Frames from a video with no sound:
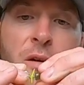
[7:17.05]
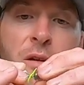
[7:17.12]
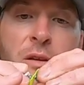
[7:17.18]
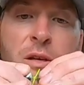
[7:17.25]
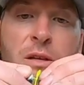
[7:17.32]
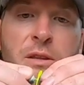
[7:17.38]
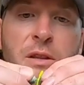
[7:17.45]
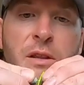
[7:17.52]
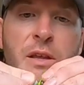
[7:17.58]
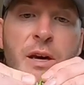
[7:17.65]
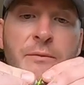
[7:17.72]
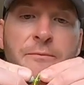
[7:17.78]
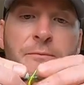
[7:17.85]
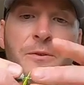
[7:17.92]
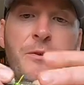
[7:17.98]
And then
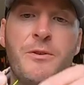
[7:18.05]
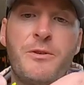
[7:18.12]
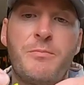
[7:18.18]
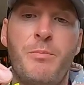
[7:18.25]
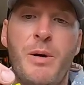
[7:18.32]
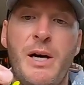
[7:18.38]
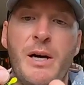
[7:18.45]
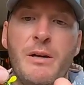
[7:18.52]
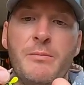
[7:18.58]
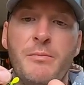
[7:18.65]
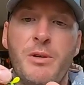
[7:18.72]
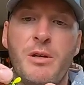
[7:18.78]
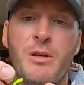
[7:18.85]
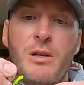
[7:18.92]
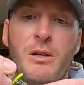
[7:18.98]
that first
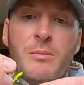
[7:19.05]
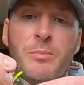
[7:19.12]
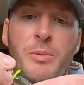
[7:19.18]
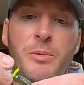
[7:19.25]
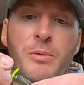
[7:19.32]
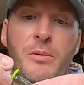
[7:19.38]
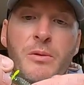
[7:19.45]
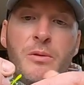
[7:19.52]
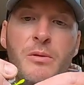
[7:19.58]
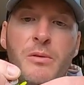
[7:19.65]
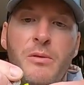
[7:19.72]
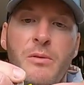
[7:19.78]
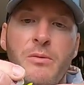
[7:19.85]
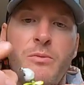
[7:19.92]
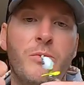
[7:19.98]
bottom cup
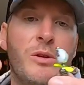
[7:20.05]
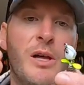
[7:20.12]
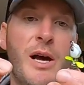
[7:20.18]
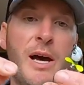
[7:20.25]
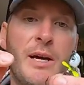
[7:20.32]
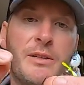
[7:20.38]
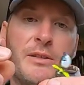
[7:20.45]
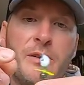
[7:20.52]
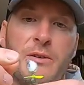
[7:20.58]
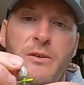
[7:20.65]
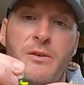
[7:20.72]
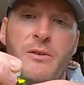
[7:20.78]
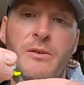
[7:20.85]
will act,